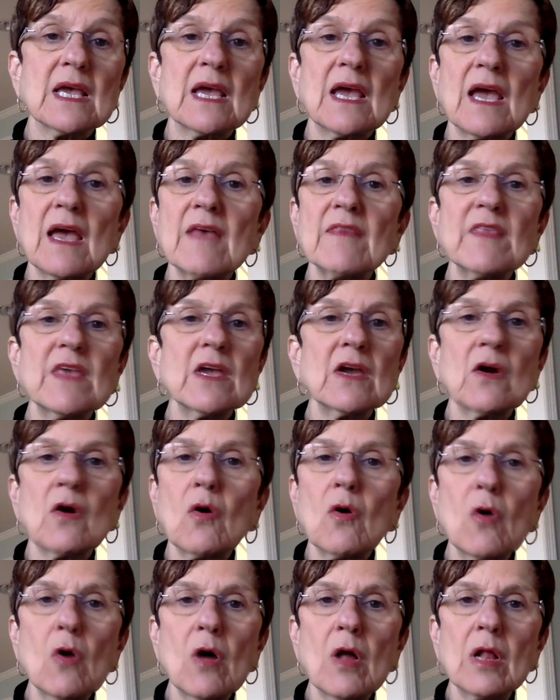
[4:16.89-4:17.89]
and they
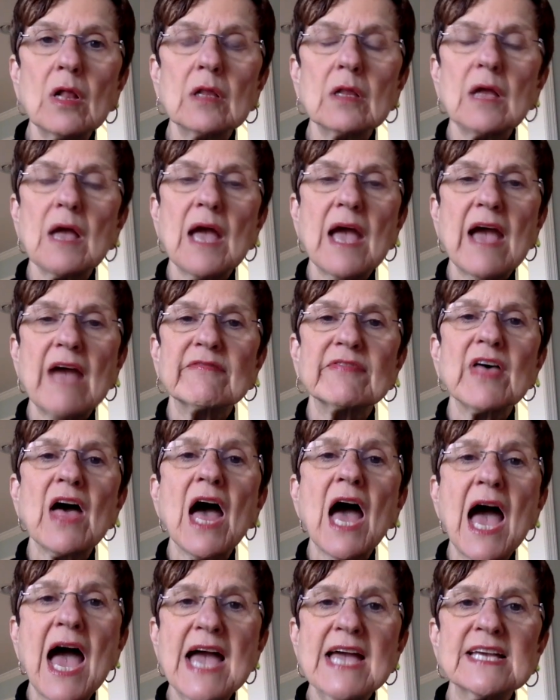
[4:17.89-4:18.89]
all have the
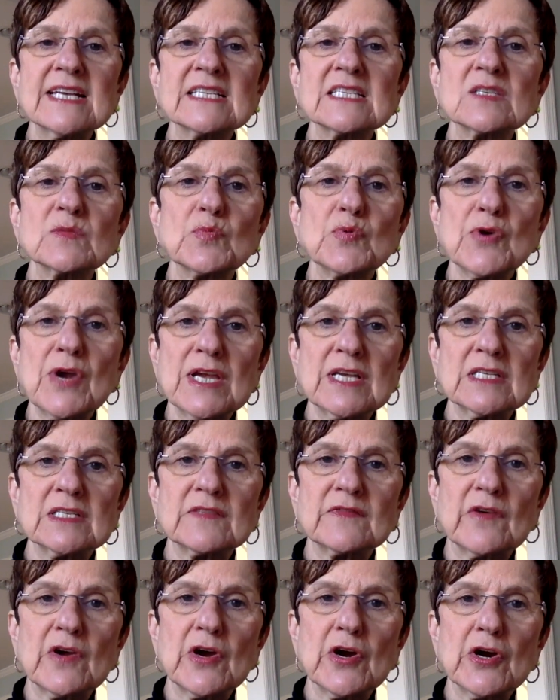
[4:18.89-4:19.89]
highest praise
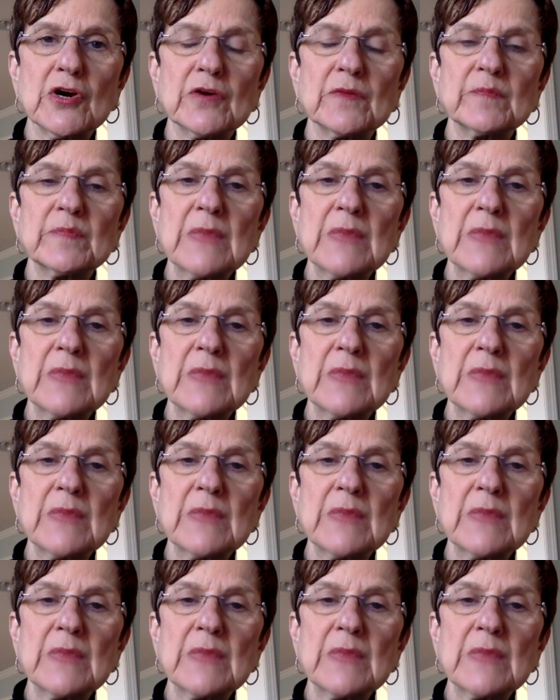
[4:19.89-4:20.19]
for her.